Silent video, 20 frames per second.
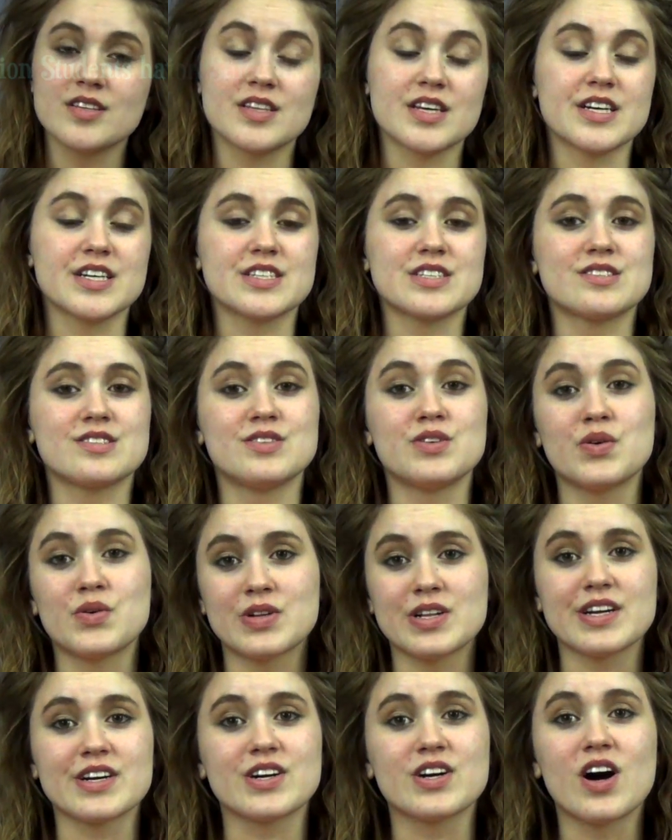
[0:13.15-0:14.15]
There is no
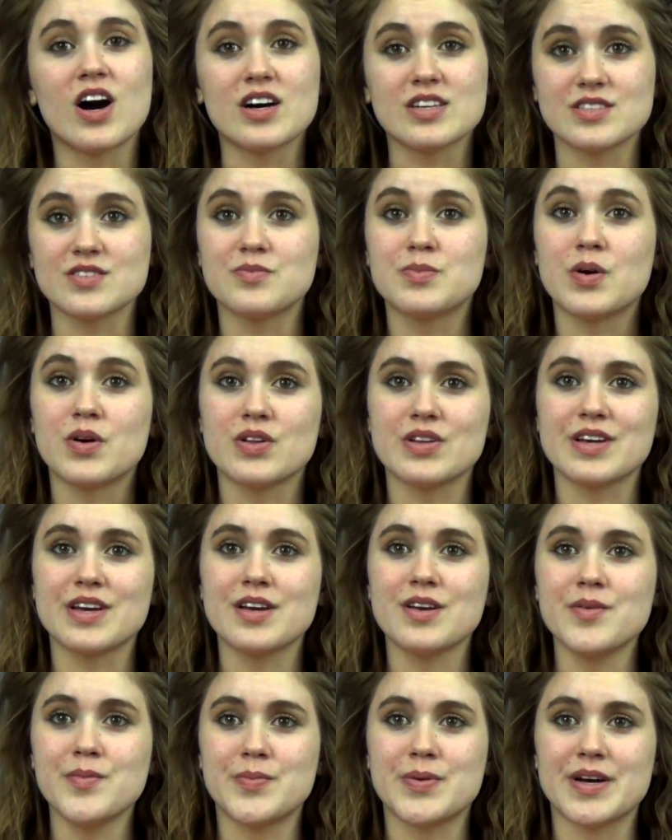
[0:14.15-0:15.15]
clear cause of
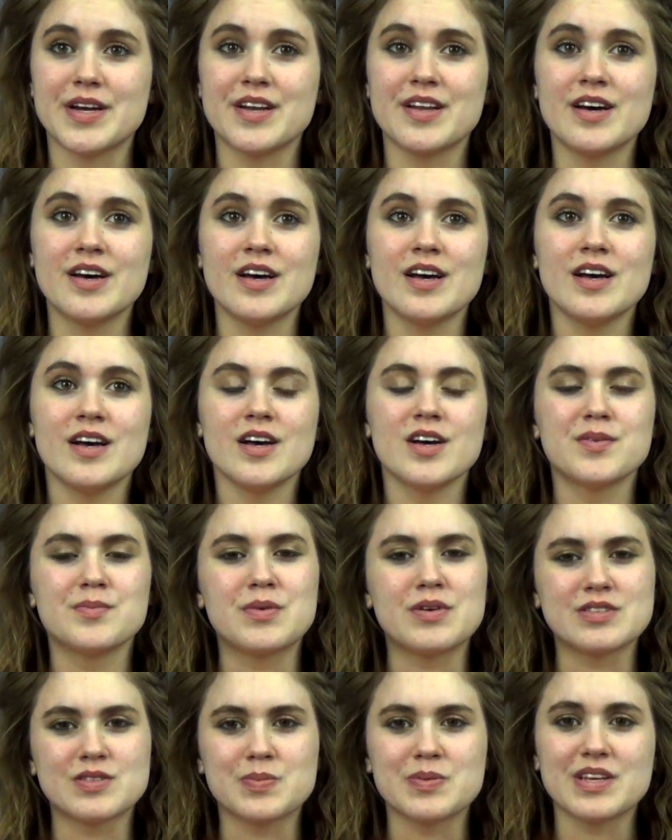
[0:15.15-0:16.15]
bullying, but
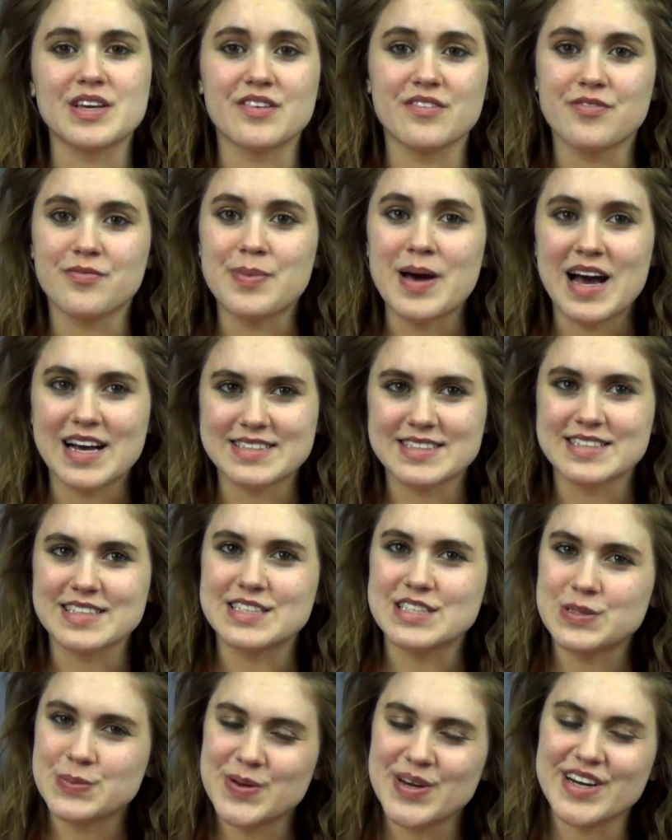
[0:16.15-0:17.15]
most believe past
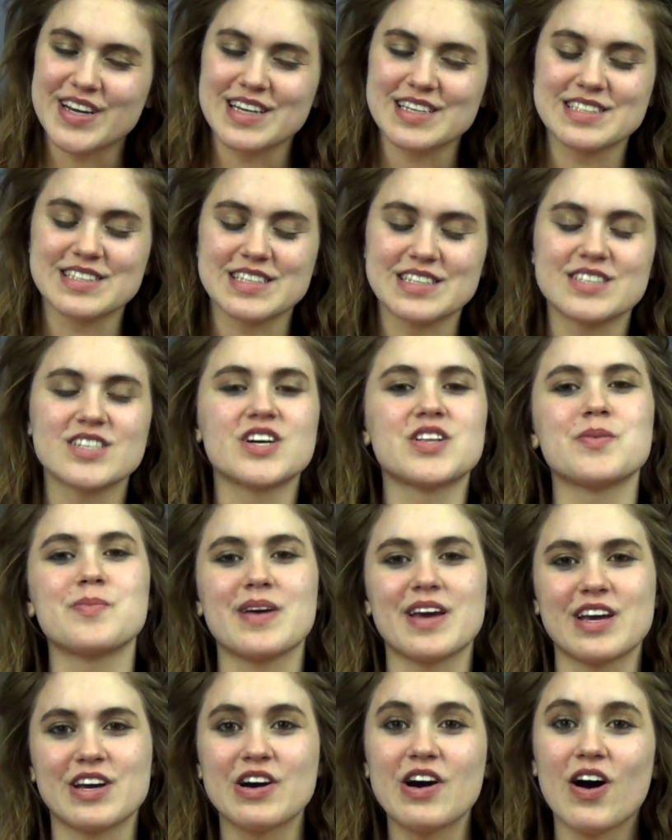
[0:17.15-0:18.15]
experiences are the
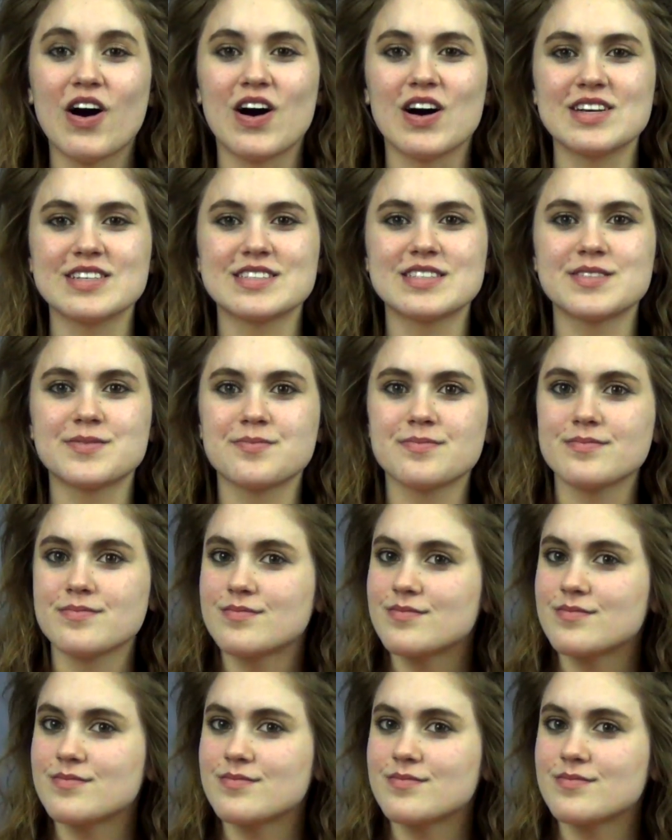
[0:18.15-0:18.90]
main cause.